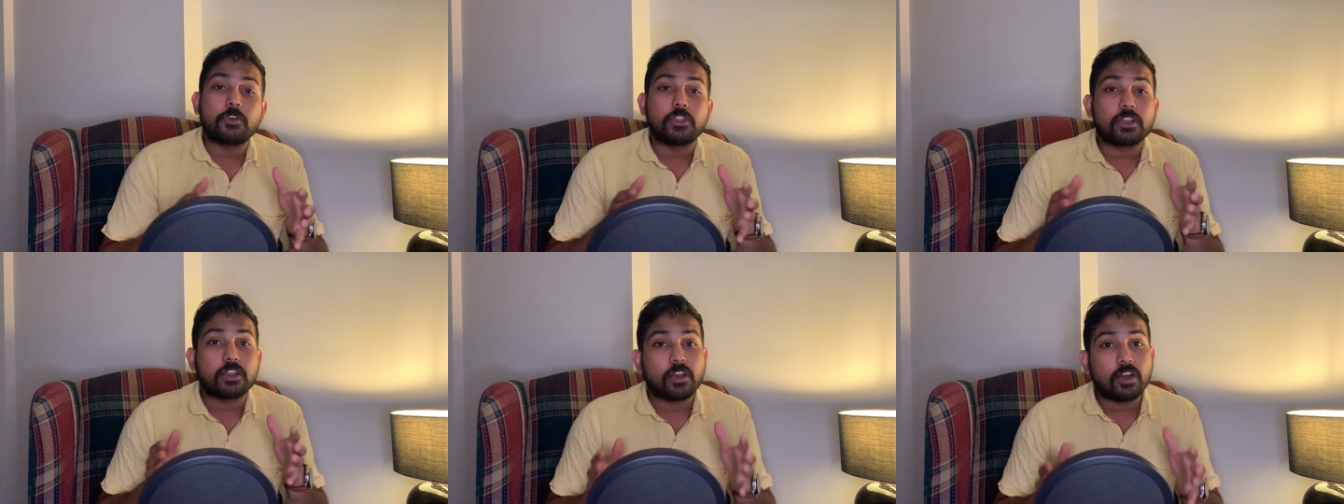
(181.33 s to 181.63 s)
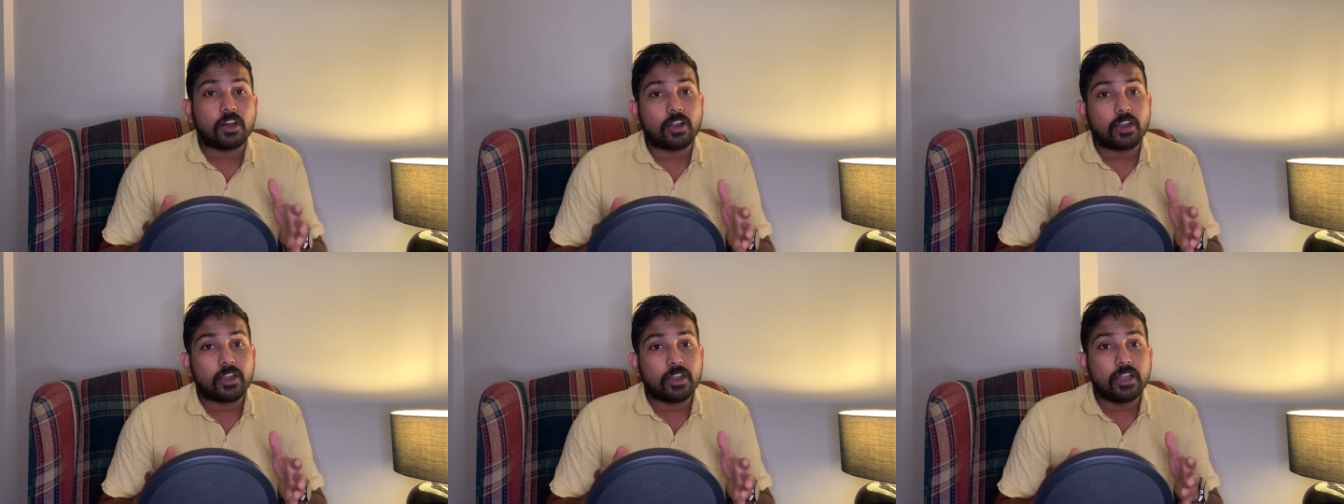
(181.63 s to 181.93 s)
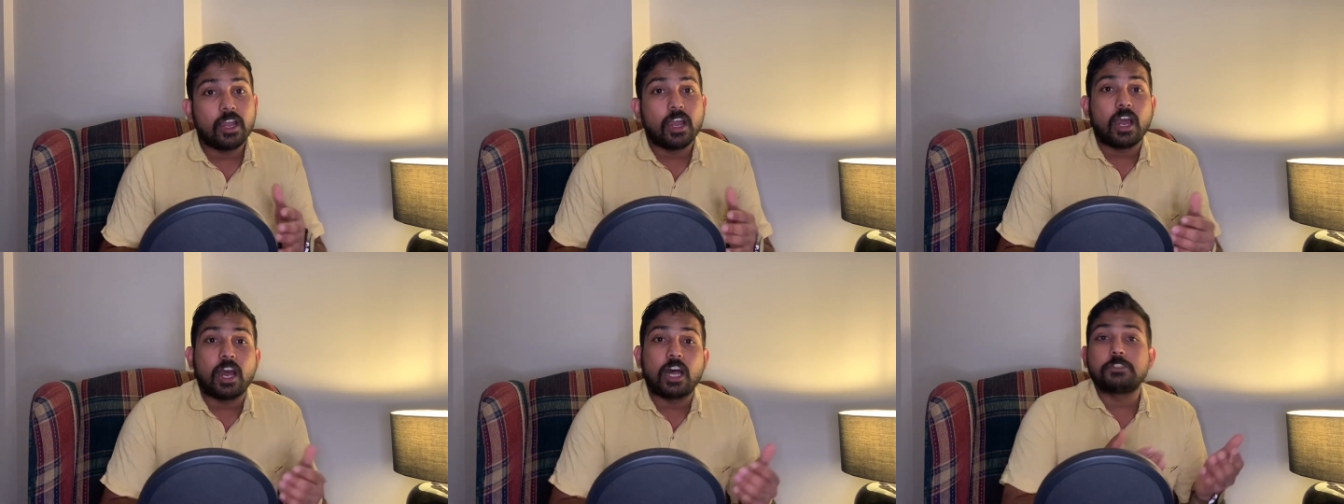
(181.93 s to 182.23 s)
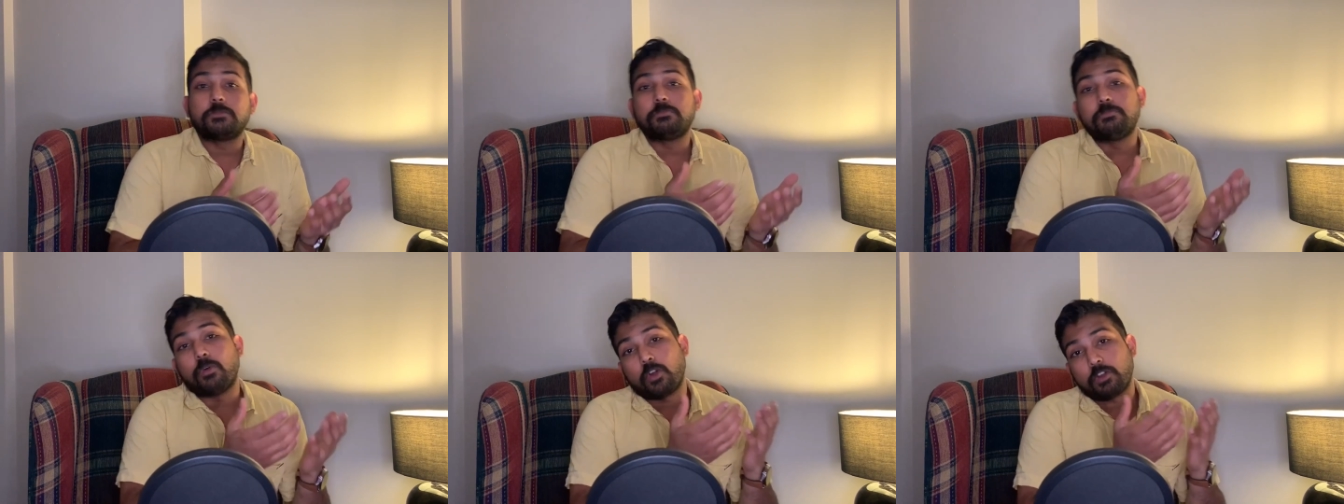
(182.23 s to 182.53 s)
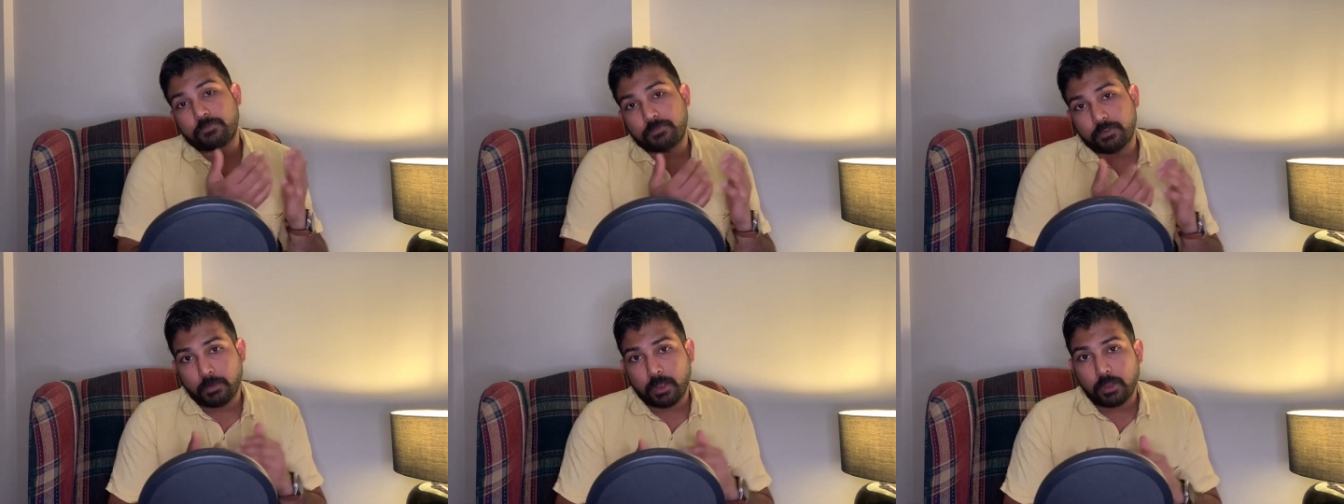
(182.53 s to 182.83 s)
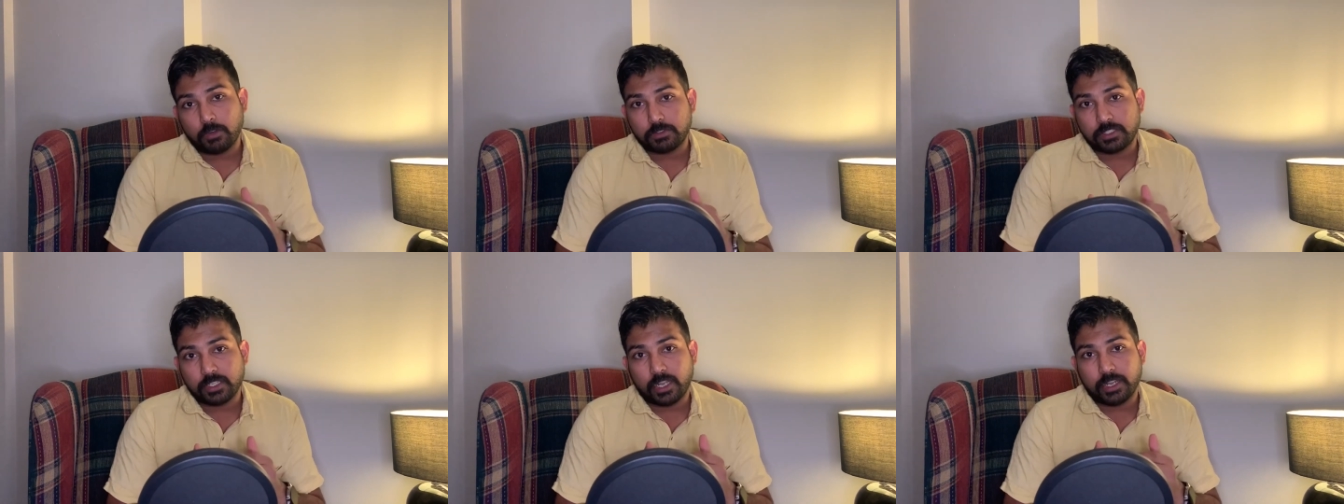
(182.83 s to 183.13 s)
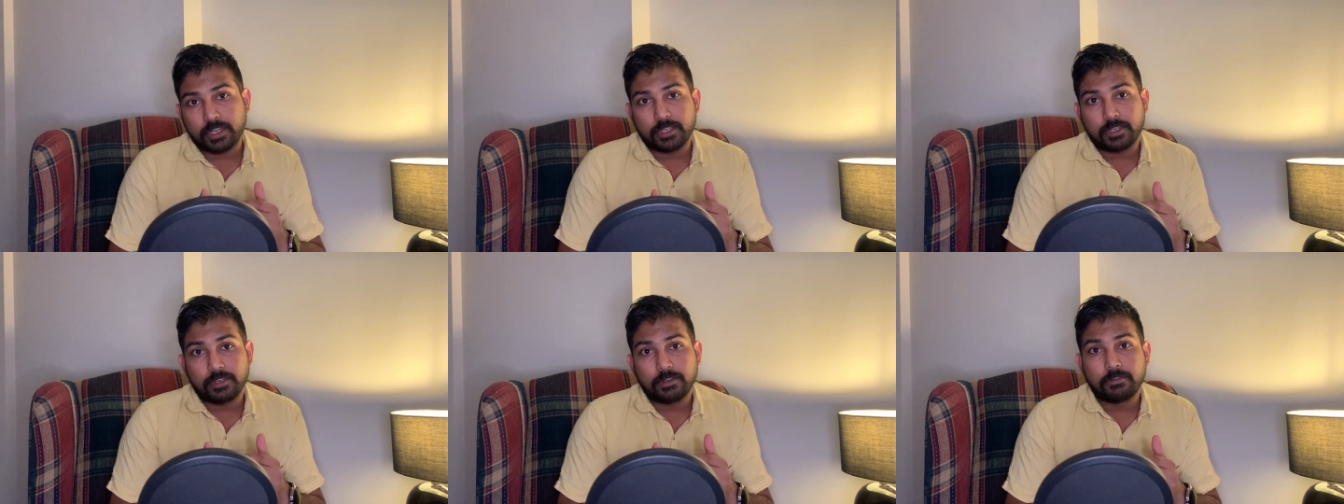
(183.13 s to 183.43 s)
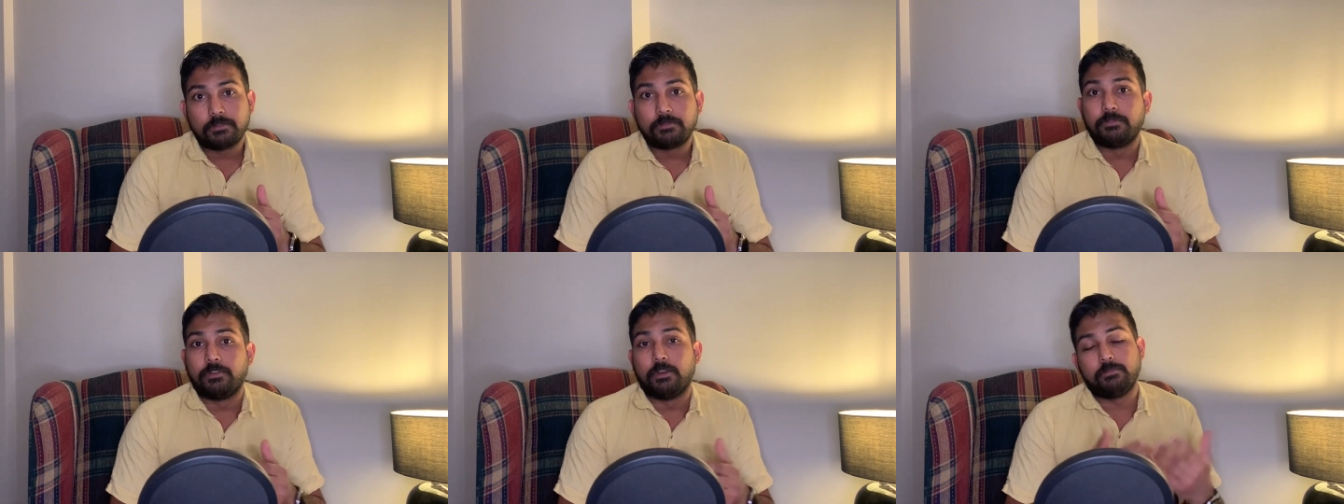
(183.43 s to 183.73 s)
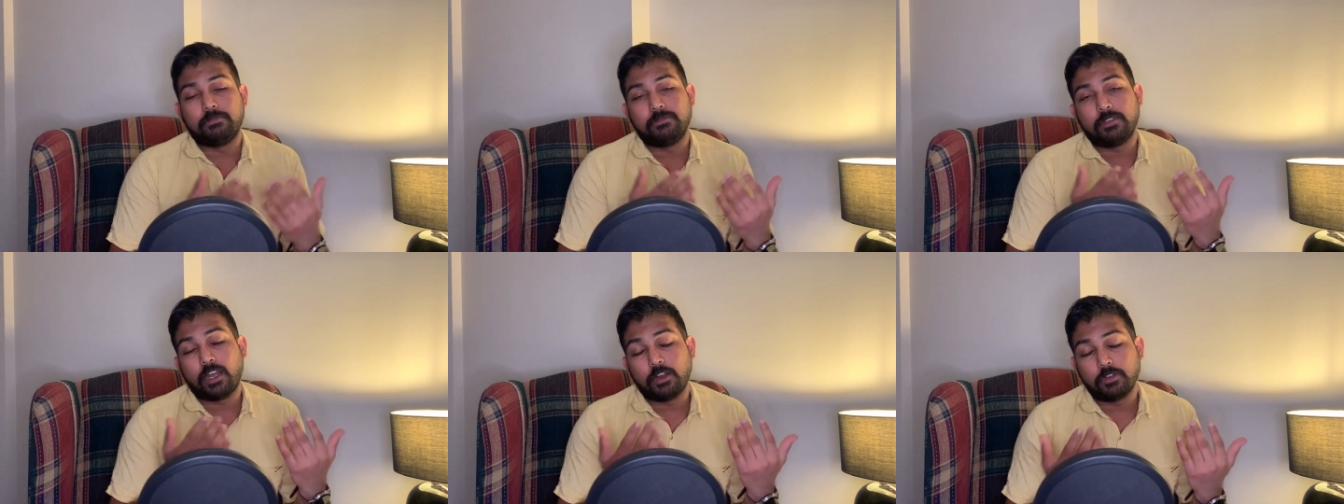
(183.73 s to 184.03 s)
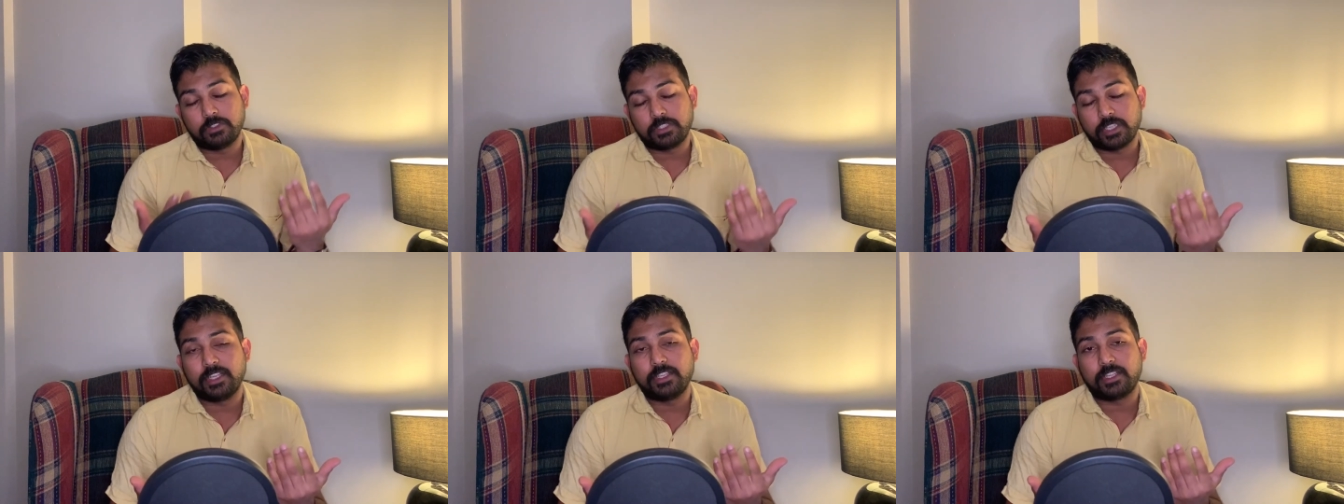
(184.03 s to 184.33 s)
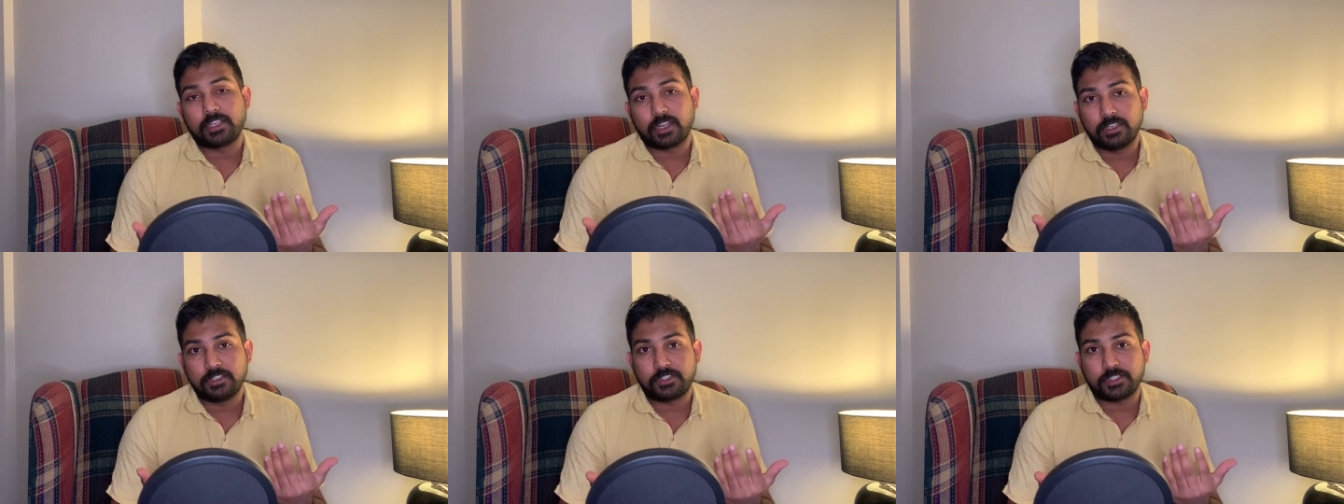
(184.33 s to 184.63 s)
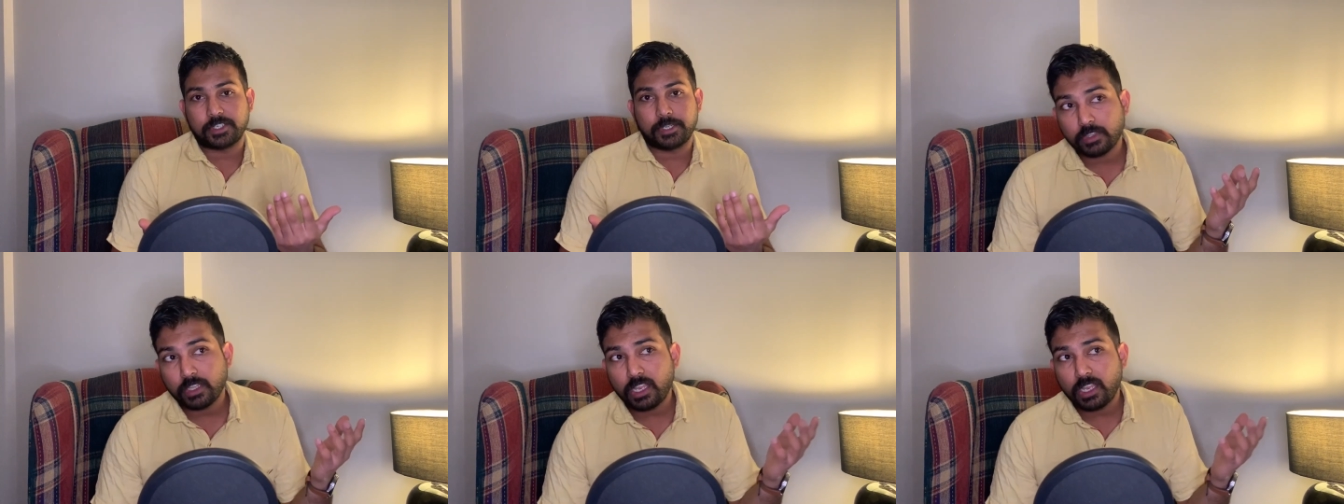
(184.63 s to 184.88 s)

car has bought from outside the country.